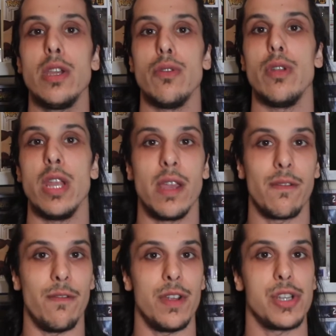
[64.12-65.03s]
unique
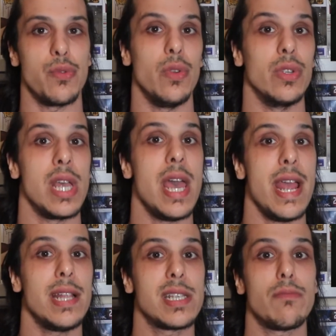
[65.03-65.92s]
visuals
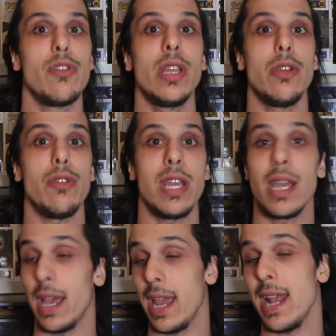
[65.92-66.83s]
and some really
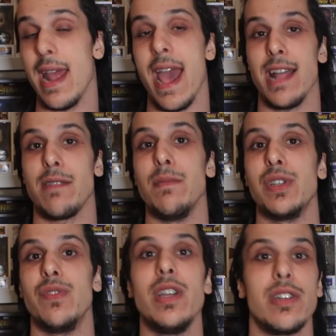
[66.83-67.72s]
unique, again,
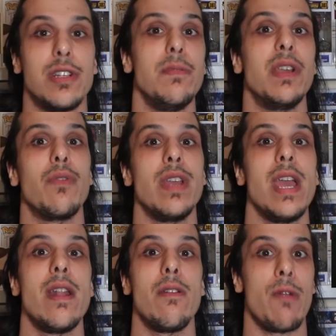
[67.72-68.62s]
atmosphere to be
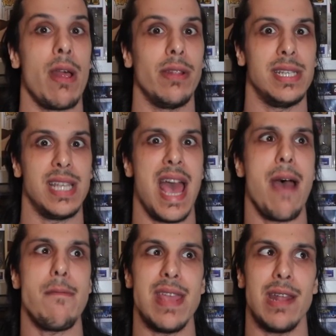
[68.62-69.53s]
created around this
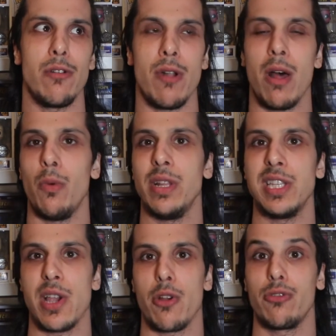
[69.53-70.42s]
abbey and around what
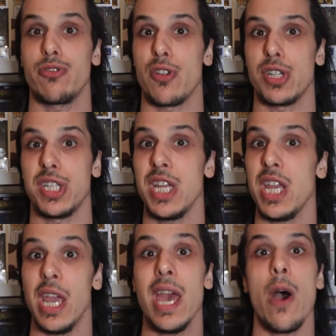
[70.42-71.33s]
these characters are
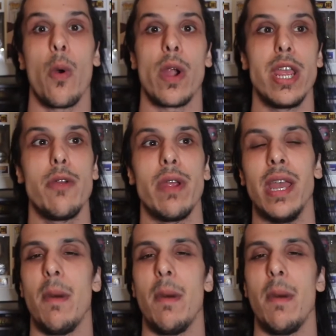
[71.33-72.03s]
seeing or hearing.